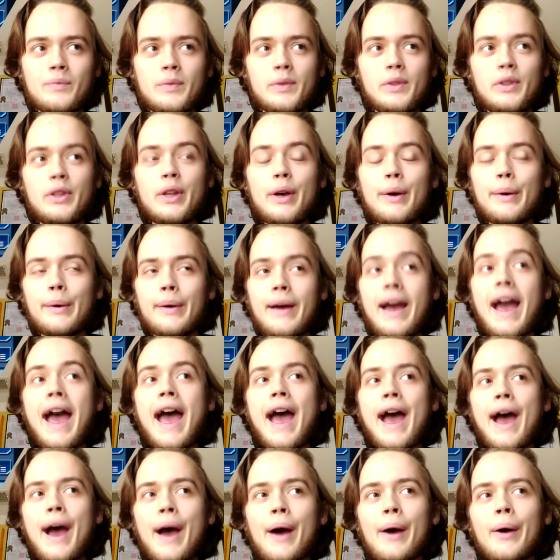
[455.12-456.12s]
know
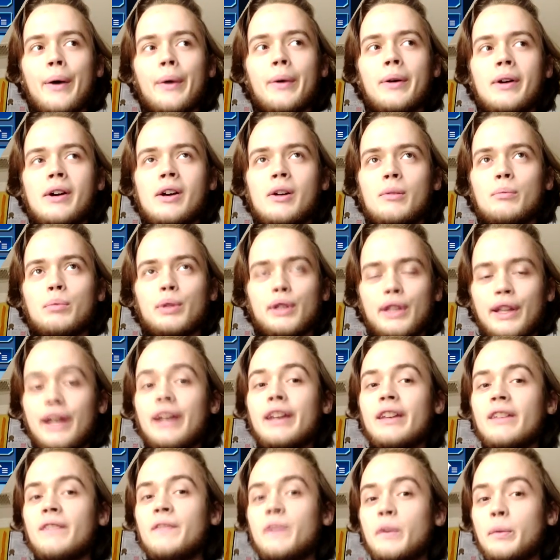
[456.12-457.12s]
how, but
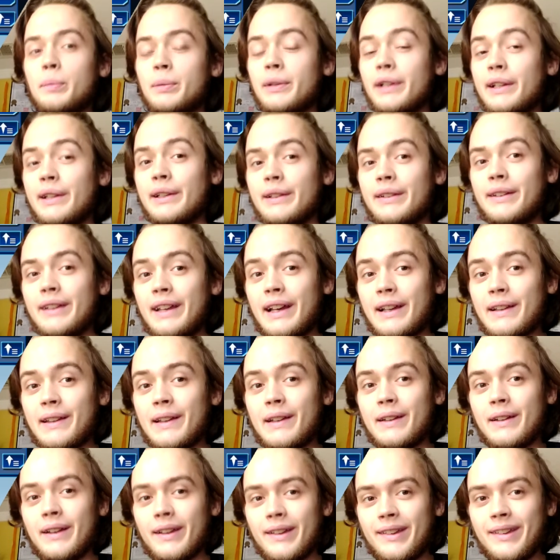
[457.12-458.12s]
like if you're playing a deck
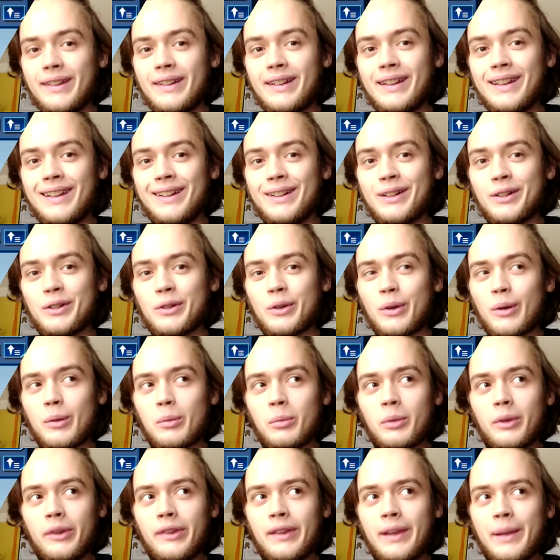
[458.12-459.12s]
that doesn't need your
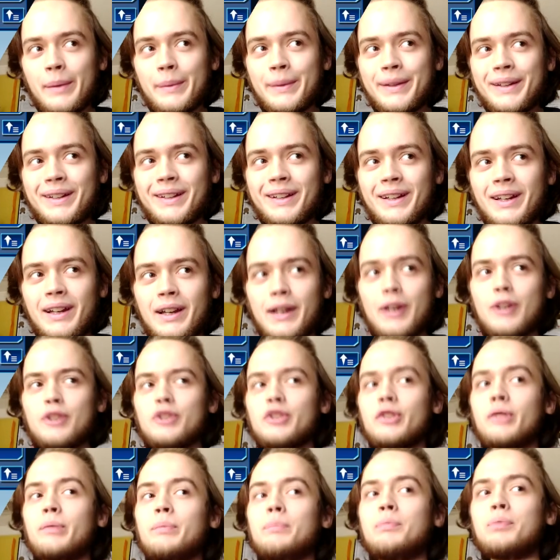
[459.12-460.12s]
normal summon,
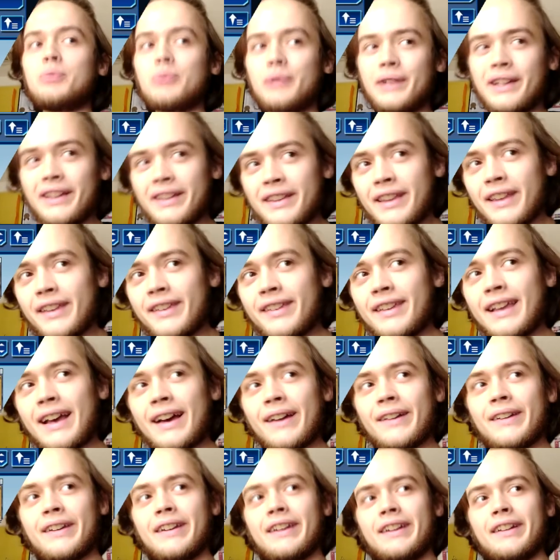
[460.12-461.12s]
just bring this
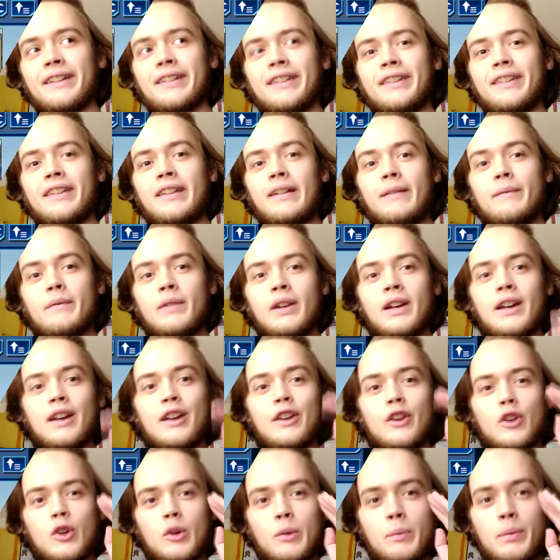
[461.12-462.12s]
out against them.
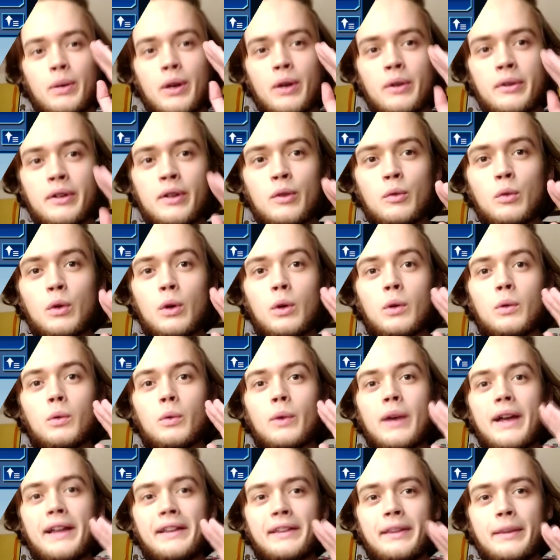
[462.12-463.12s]
Your opponent will
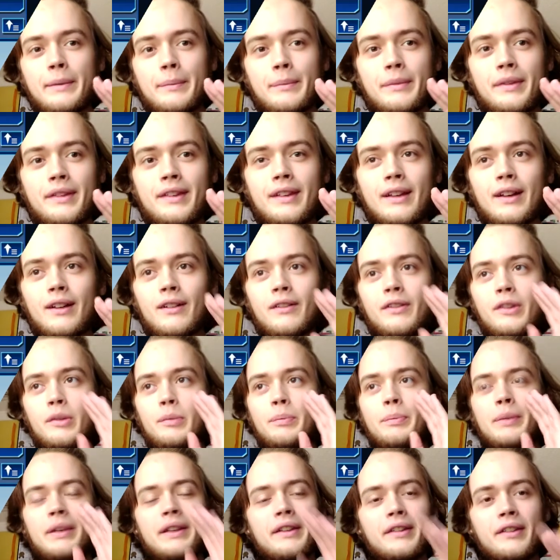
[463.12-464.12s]
wet themselves,
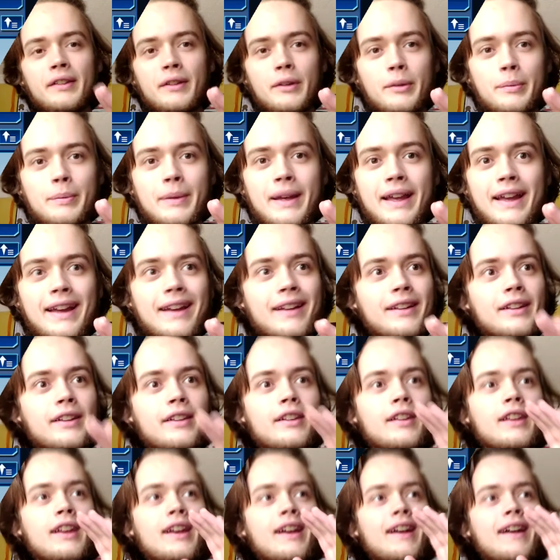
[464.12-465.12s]
piss their
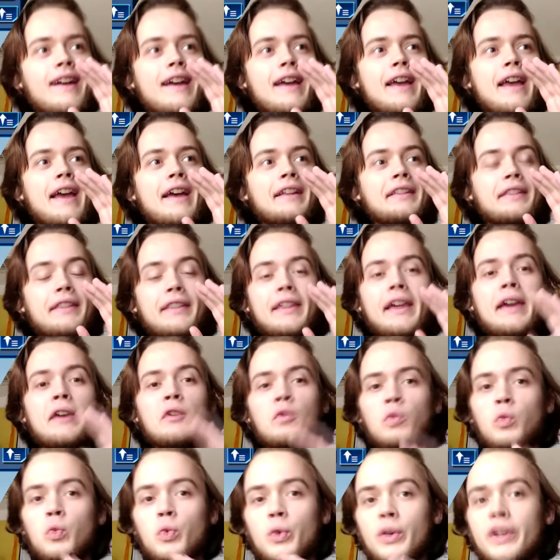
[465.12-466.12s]
pants, and they
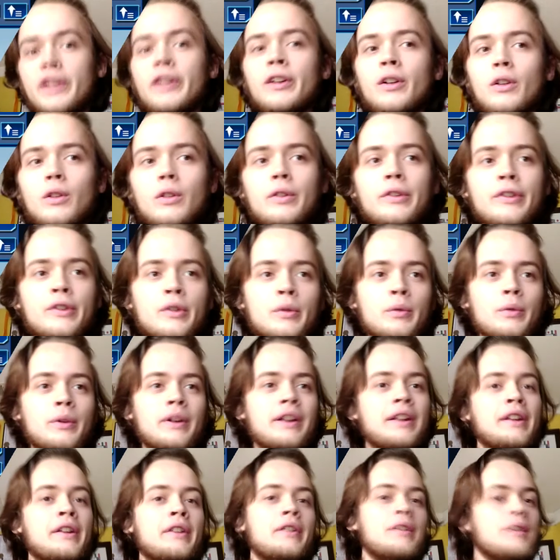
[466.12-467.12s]
will
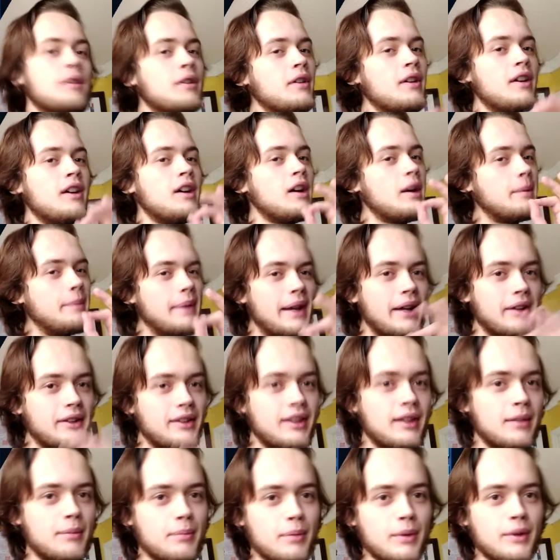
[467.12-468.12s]
surrender about
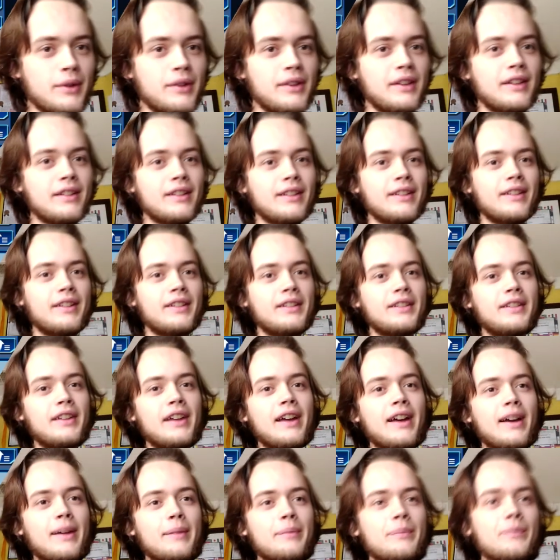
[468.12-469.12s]
10% of the
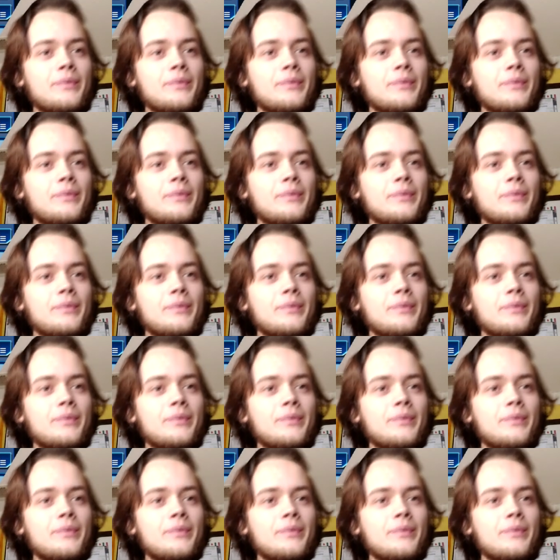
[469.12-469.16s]
time.